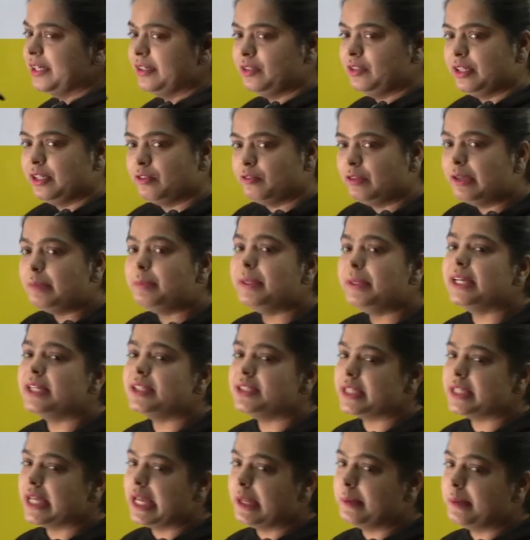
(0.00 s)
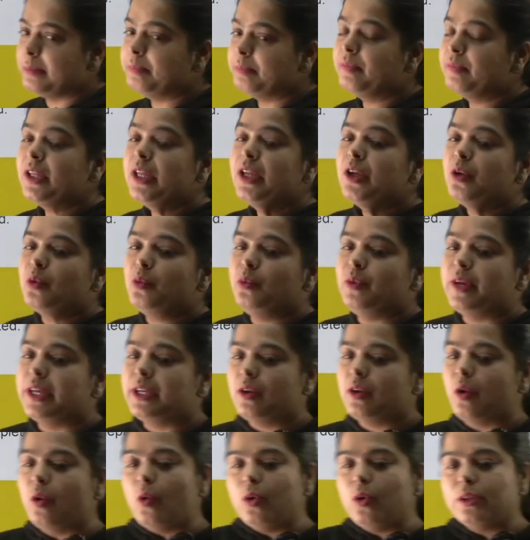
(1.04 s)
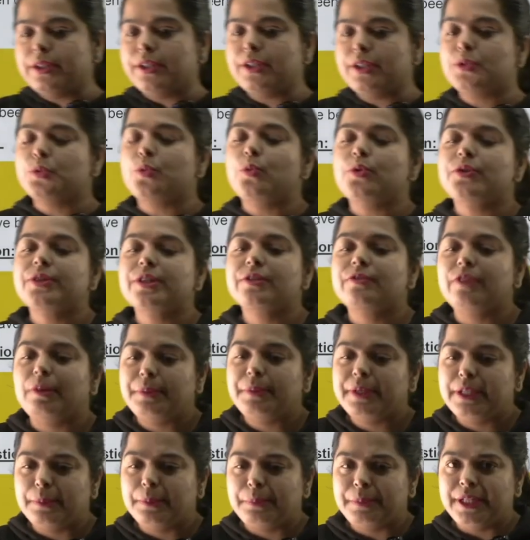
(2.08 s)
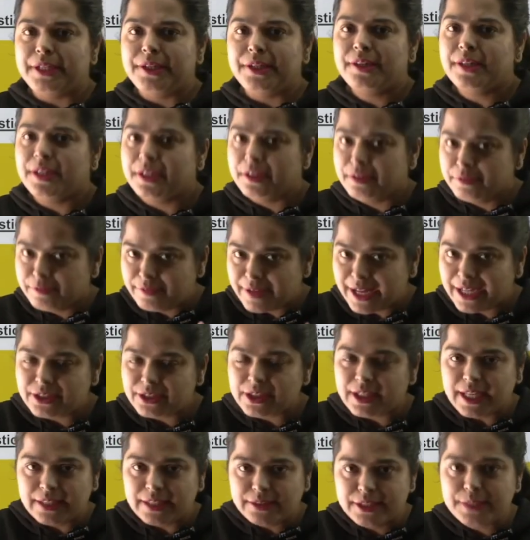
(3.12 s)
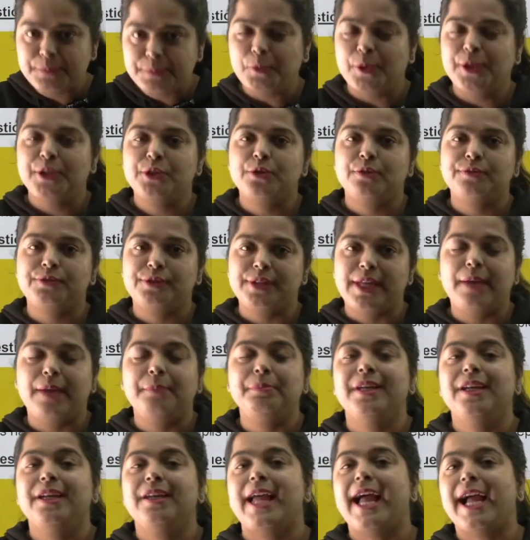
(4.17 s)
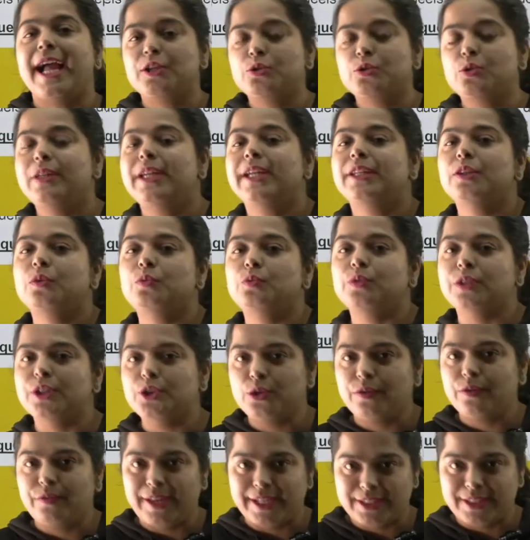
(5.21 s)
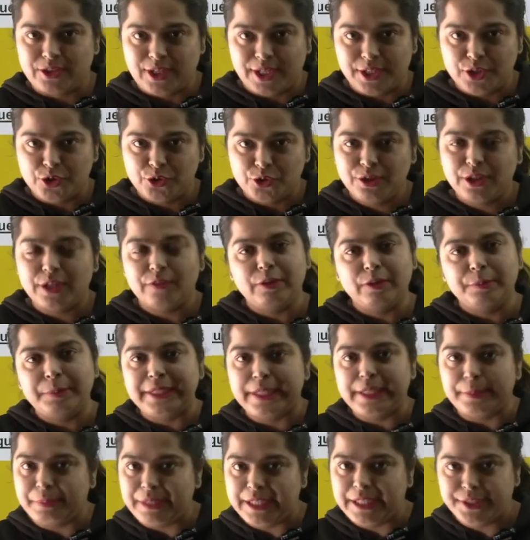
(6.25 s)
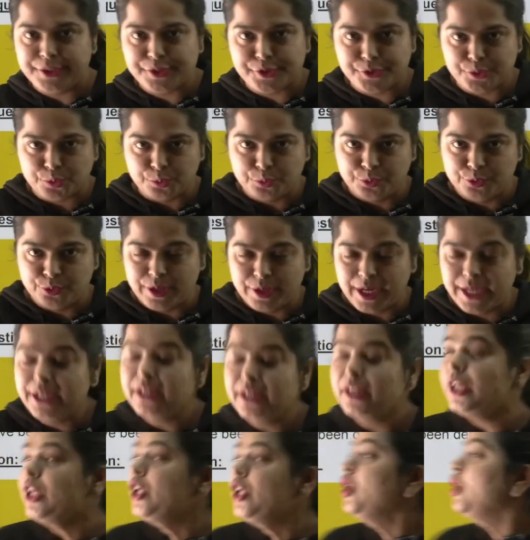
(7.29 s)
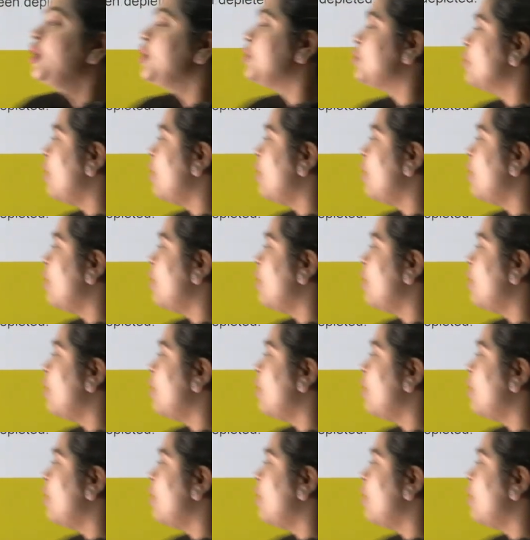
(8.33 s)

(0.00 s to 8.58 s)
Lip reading: there will be a time when all the resources will be depleted. And in fact, at this point of time, they are actually at the verge of extinction. They will be depleted soon, right? So